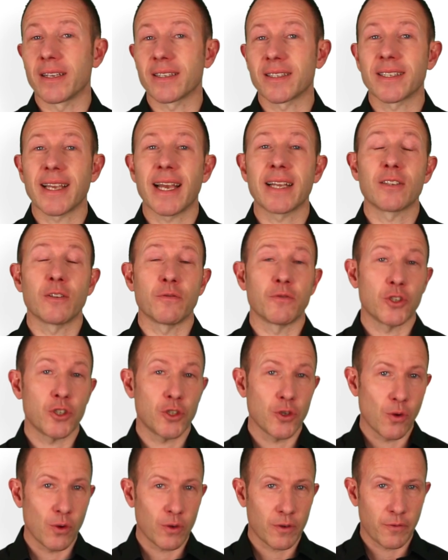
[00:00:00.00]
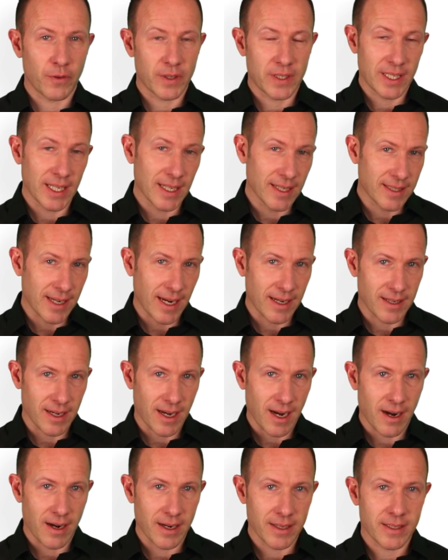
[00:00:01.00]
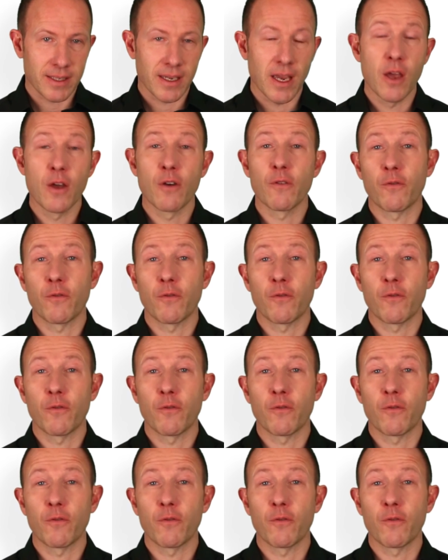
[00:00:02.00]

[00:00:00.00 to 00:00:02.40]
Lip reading: a set of short facilitator guides